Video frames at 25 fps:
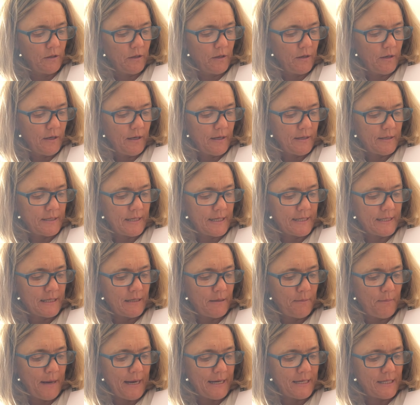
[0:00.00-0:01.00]
It
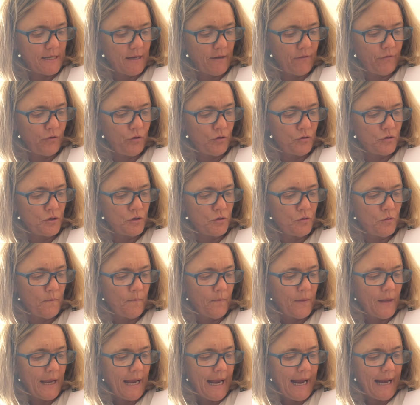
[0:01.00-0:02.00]
doesn't matter if you do.
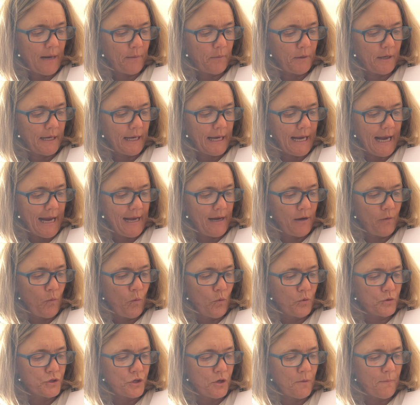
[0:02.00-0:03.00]
And I'm going to color
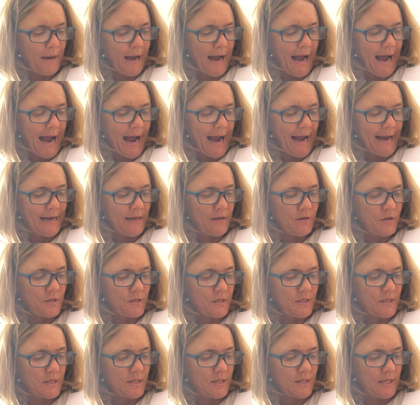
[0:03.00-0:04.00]
also behind the
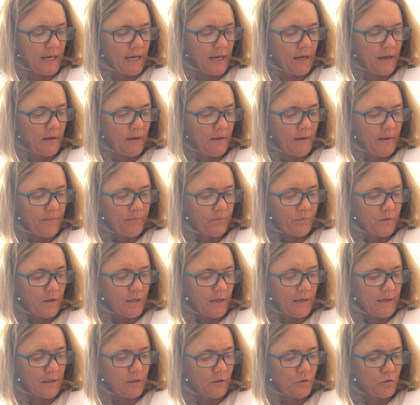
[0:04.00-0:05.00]
stick,
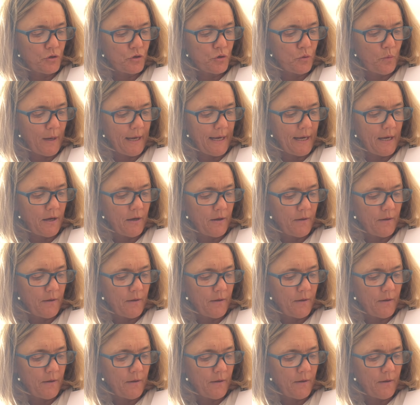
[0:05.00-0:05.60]
the little twig